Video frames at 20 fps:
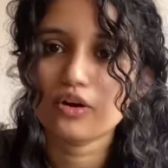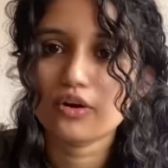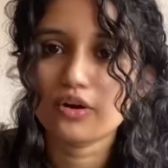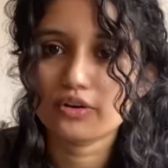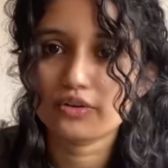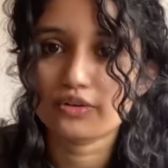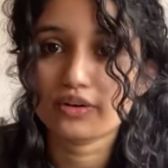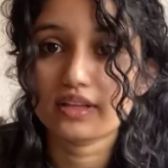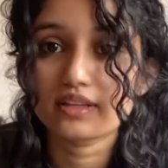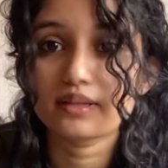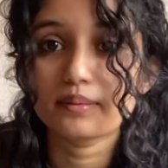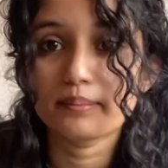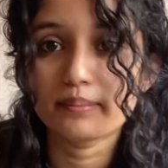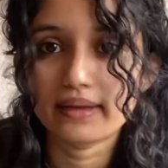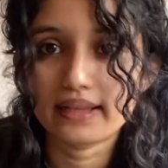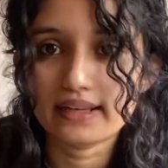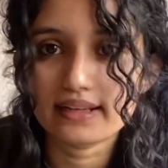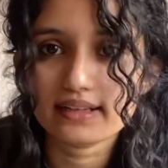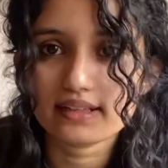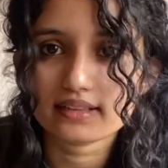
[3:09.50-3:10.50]
going to get the
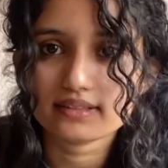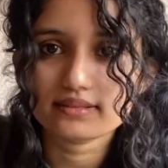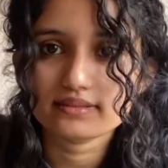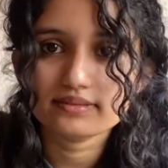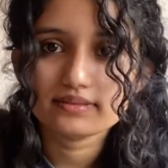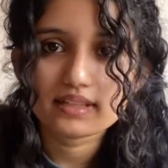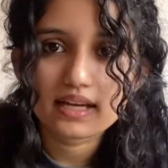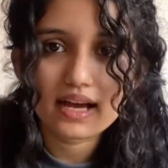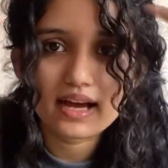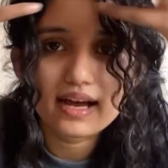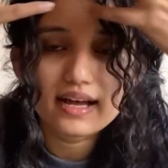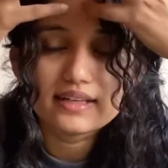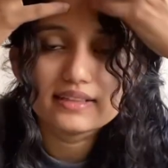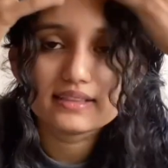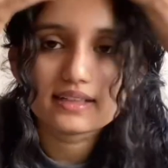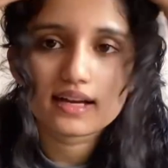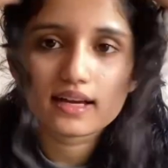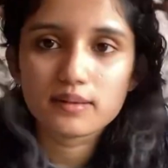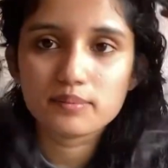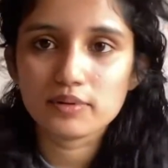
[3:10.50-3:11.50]
milk and
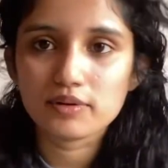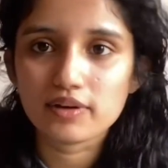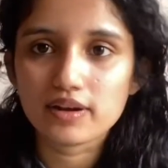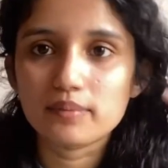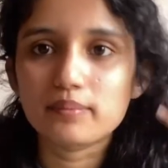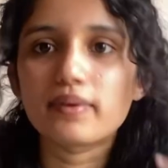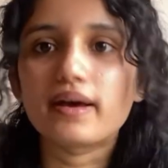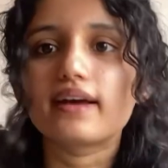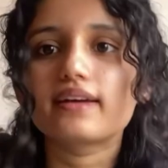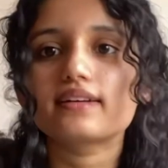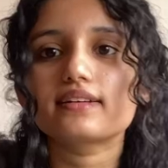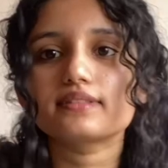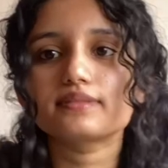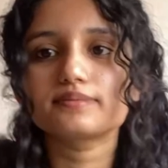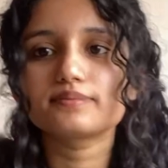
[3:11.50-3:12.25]
I'll be right back.